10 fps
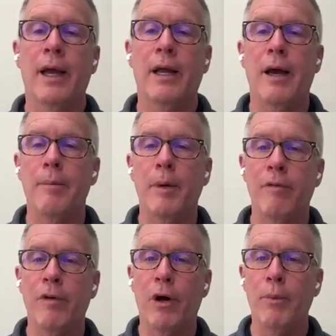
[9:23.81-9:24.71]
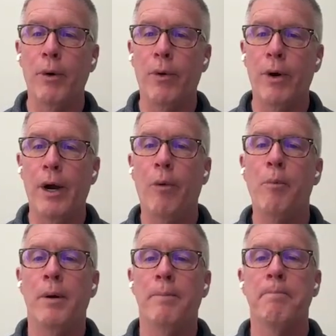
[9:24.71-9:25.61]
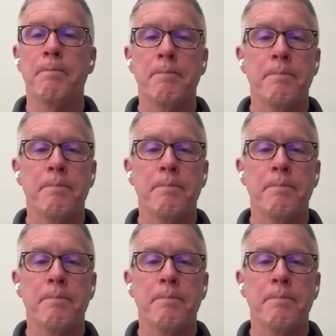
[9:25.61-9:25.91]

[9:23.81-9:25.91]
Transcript: in the economic development realm?